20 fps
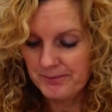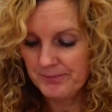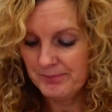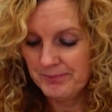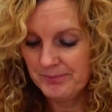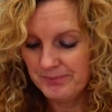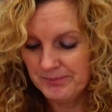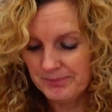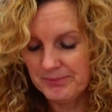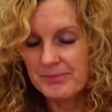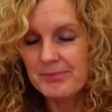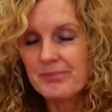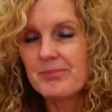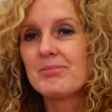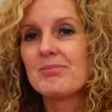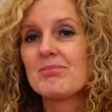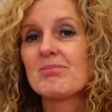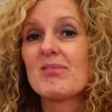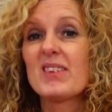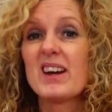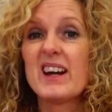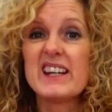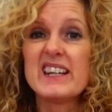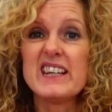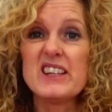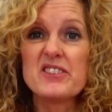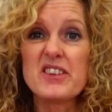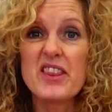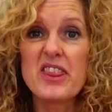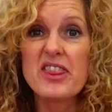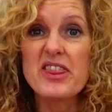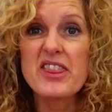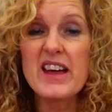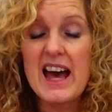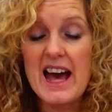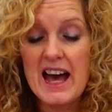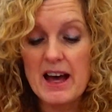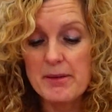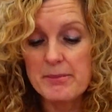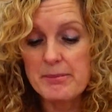And even
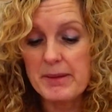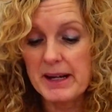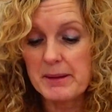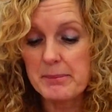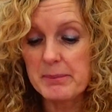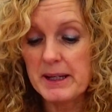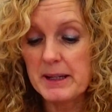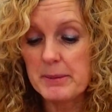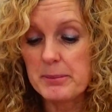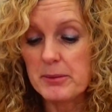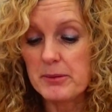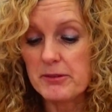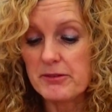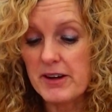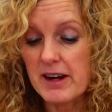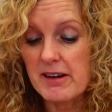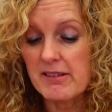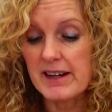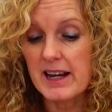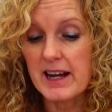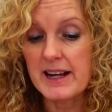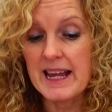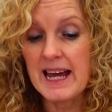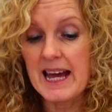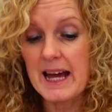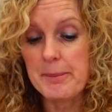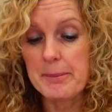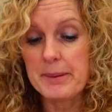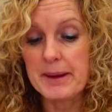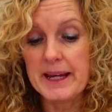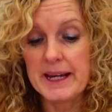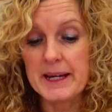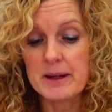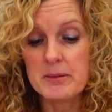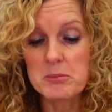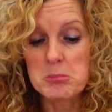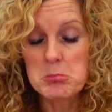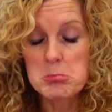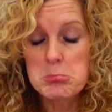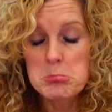that made people very unhappy.
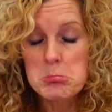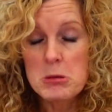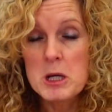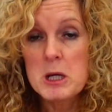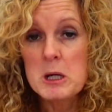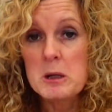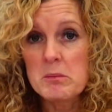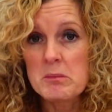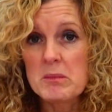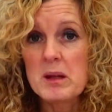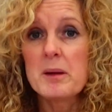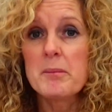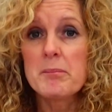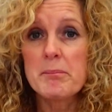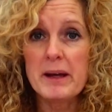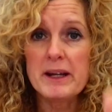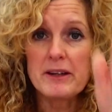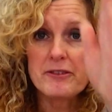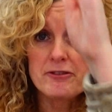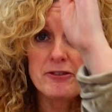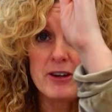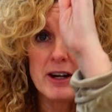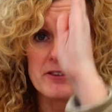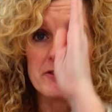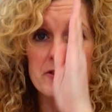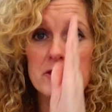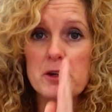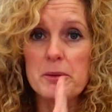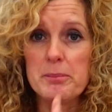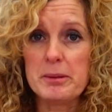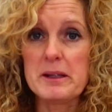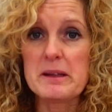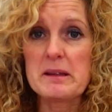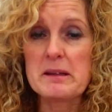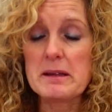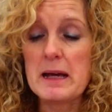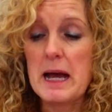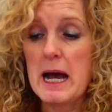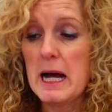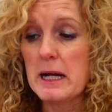It made Fred feel a bit
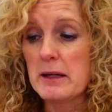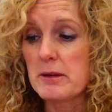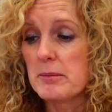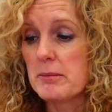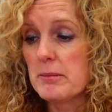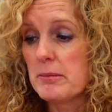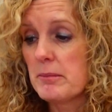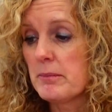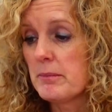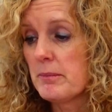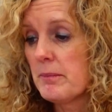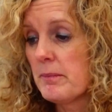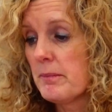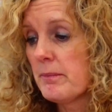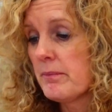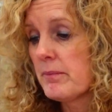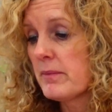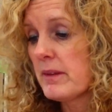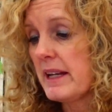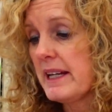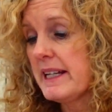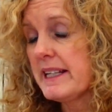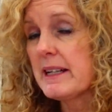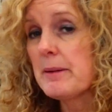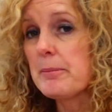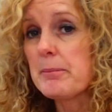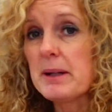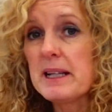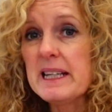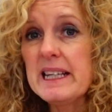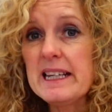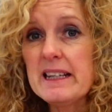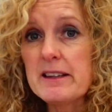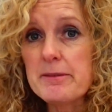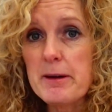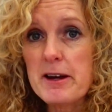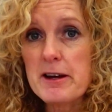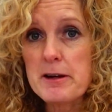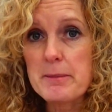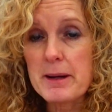sad that he didn't please
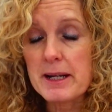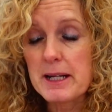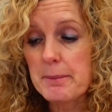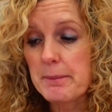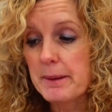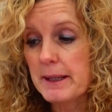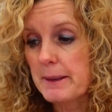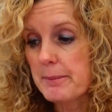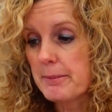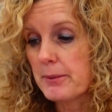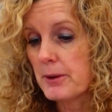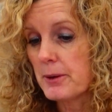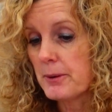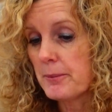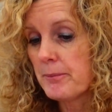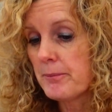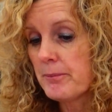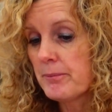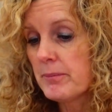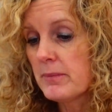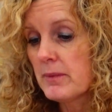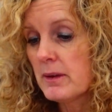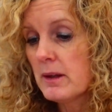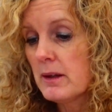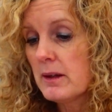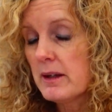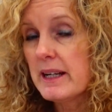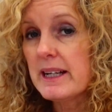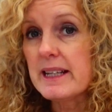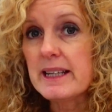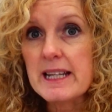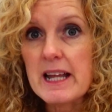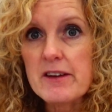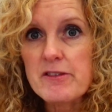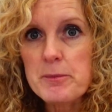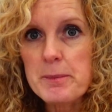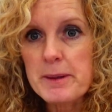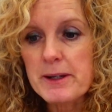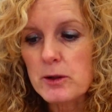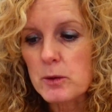very many people. He'd
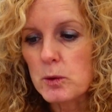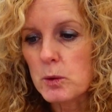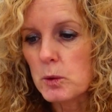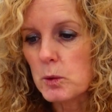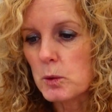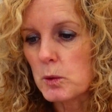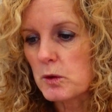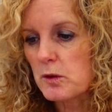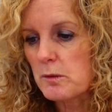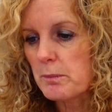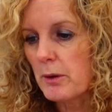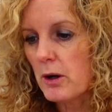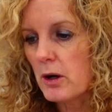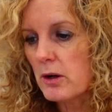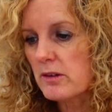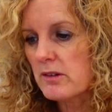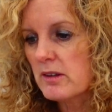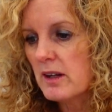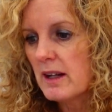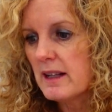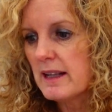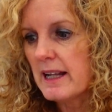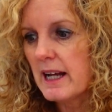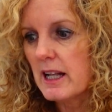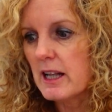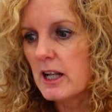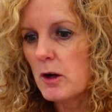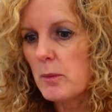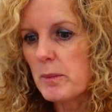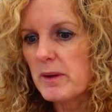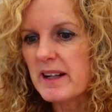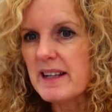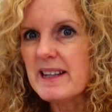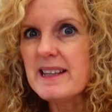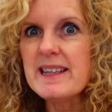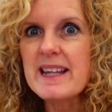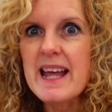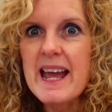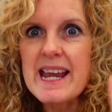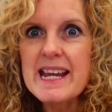never been in a horse box, let alone with a
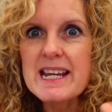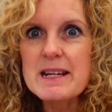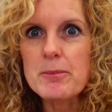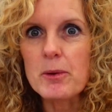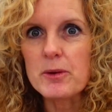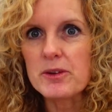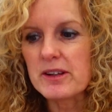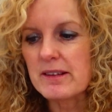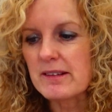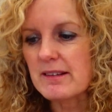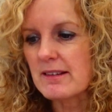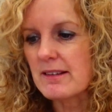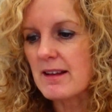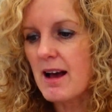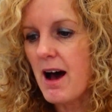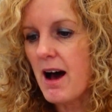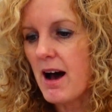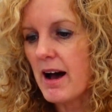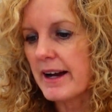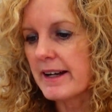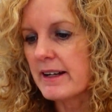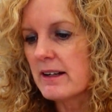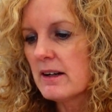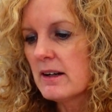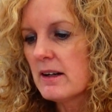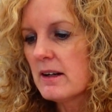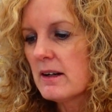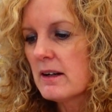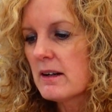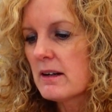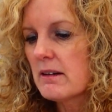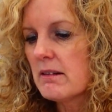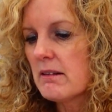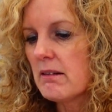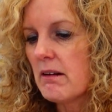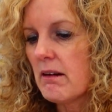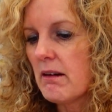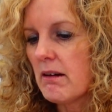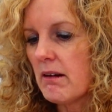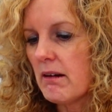name on the side.
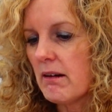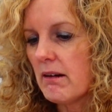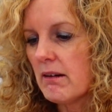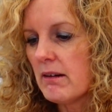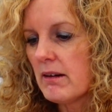God.